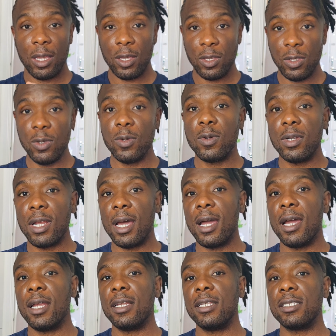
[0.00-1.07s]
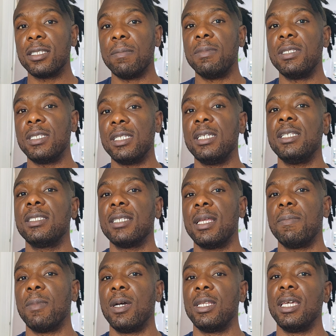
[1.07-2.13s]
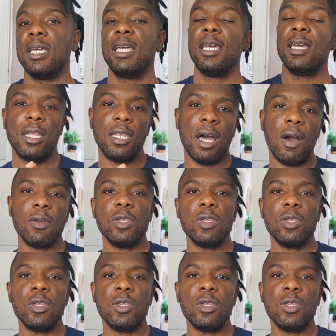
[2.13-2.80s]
you could earn some decent money. Now,